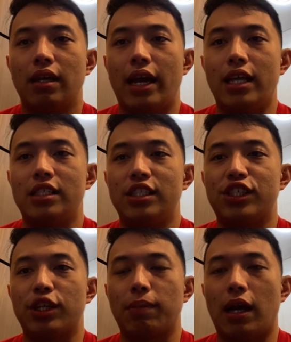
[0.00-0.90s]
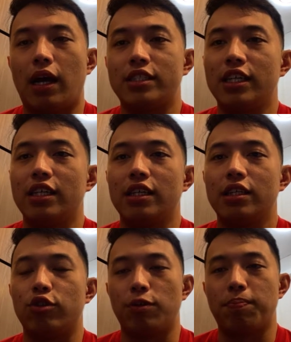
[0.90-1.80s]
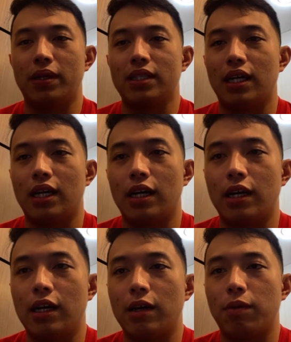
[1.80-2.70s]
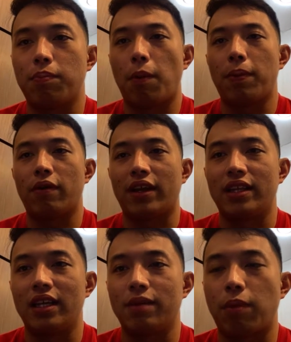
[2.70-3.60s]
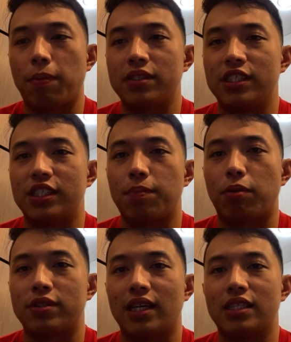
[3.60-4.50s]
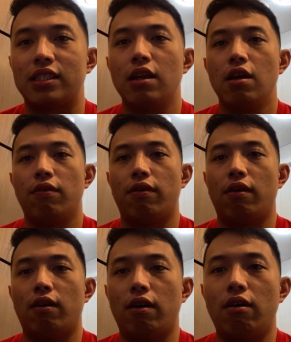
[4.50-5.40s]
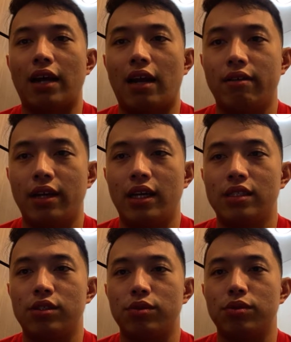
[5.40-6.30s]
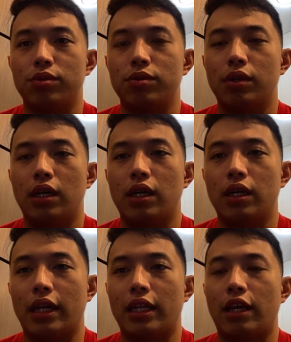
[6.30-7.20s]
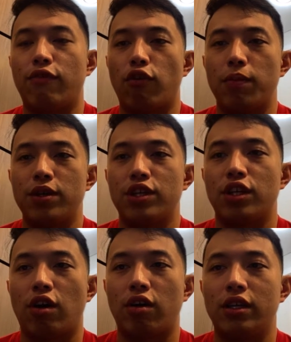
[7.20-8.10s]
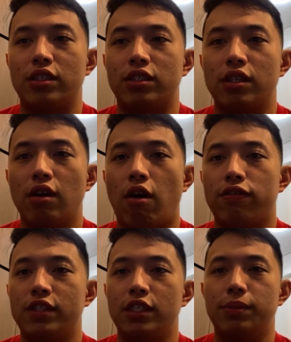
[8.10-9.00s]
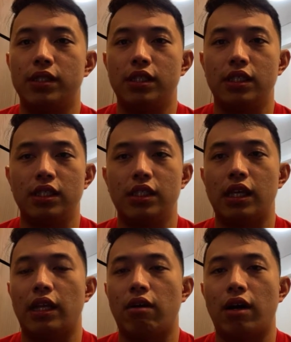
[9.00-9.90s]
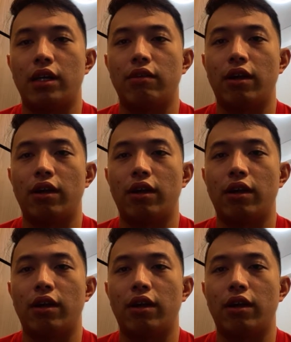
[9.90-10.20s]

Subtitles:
and system. Actually, to in place proper writing, proper system process for all the RES to get their information, knowledge of CEPCC and all other